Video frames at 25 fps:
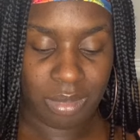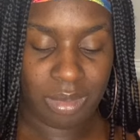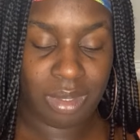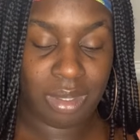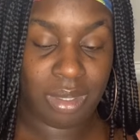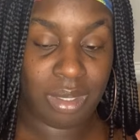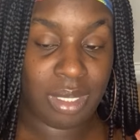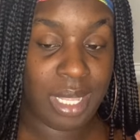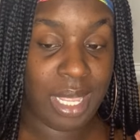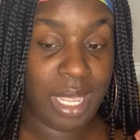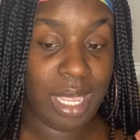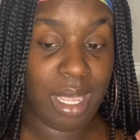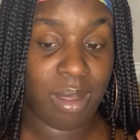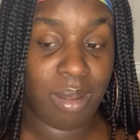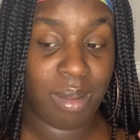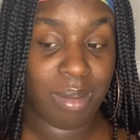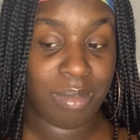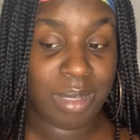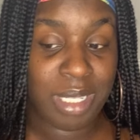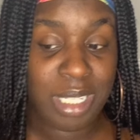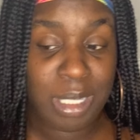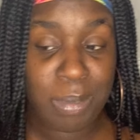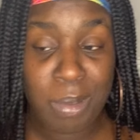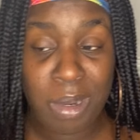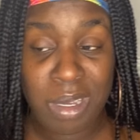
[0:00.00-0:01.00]
Damn,
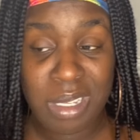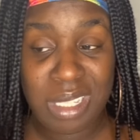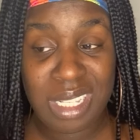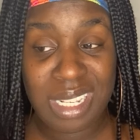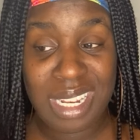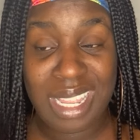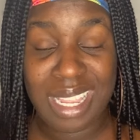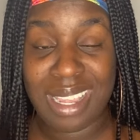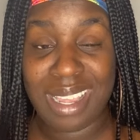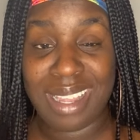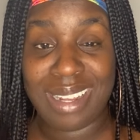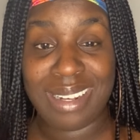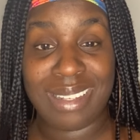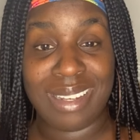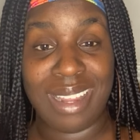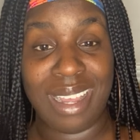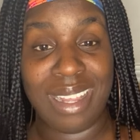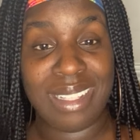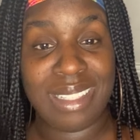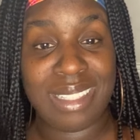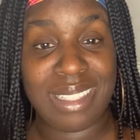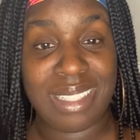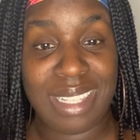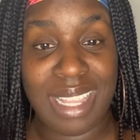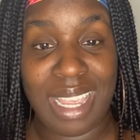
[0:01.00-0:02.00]
this person like a
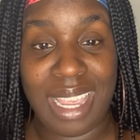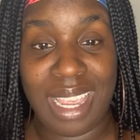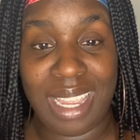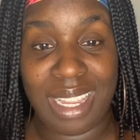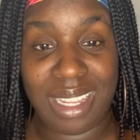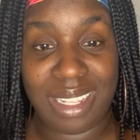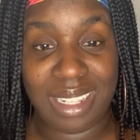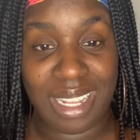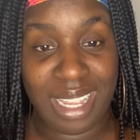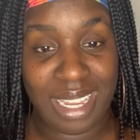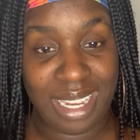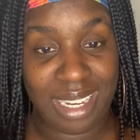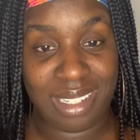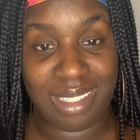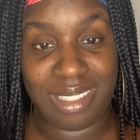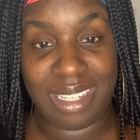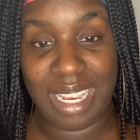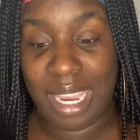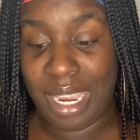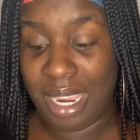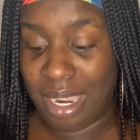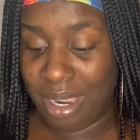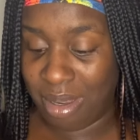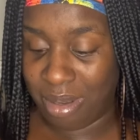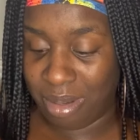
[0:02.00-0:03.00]
nutsack. Like,
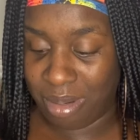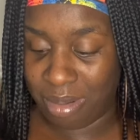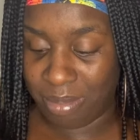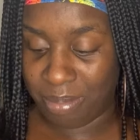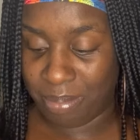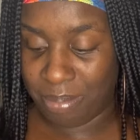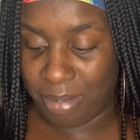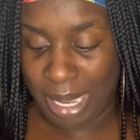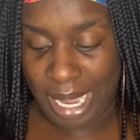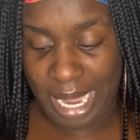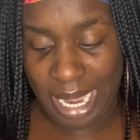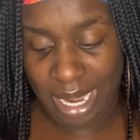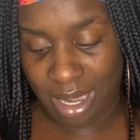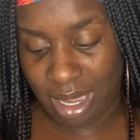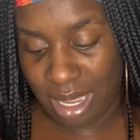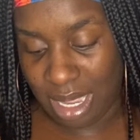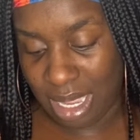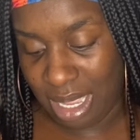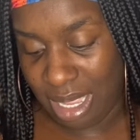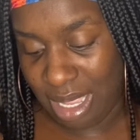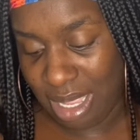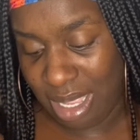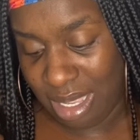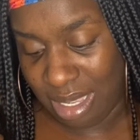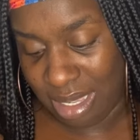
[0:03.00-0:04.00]
damn, back
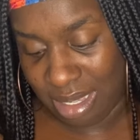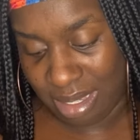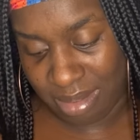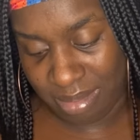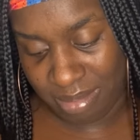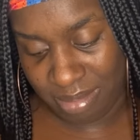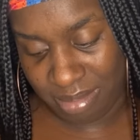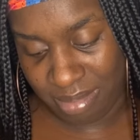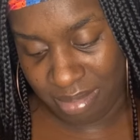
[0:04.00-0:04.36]
up.